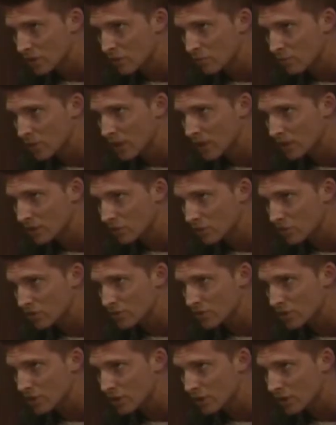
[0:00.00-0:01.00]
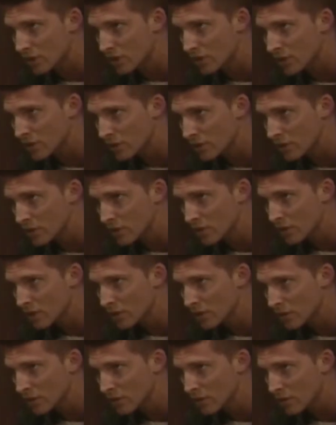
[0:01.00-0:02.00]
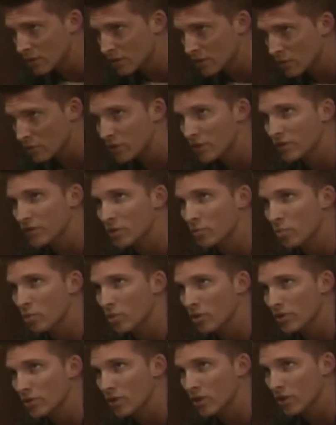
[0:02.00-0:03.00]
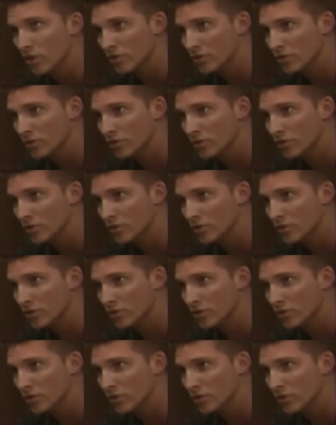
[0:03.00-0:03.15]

scumbag loan shark. When you said Port